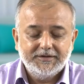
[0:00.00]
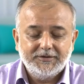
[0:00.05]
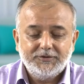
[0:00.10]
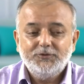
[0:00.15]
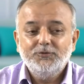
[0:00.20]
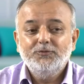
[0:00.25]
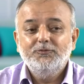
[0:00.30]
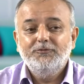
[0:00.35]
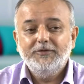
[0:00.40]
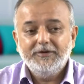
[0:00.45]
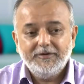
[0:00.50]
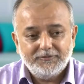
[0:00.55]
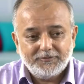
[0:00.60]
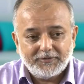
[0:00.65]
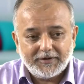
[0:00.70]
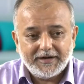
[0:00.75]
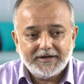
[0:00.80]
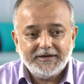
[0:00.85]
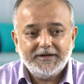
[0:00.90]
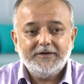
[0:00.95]
you will
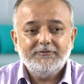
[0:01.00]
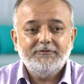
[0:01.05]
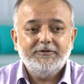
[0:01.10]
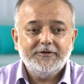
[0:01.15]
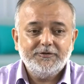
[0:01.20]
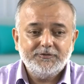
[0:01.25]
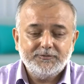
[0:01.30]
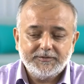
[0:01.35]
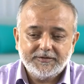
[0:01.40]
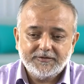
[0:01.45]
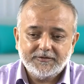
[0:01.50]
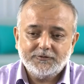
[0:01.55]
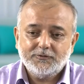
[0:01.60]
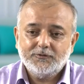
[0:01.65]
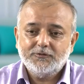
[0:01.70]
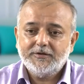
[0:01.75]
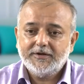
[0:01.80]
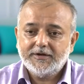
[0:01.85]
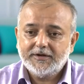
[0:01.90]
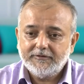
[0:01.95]
find advertisements
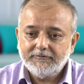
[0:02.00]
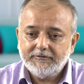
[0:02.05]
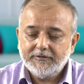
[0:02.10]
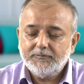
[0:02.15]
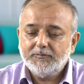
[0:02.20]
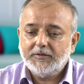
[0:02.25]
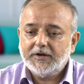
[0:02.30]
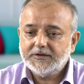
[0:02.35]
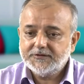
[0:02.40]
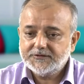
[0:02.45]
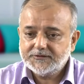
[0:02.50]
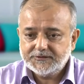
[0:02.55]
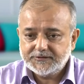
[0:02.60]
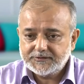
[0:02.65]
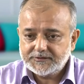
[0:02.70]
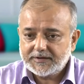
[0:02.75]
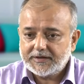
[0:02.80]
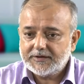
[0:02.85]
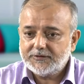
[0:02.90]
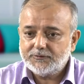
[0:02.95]
associated with
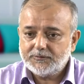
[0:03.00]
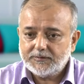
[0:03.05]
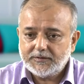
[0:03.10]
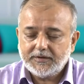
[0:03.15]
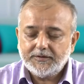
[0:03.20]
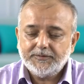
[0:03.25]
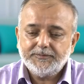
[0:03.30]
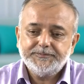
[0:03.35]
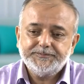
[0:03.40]
masks as well.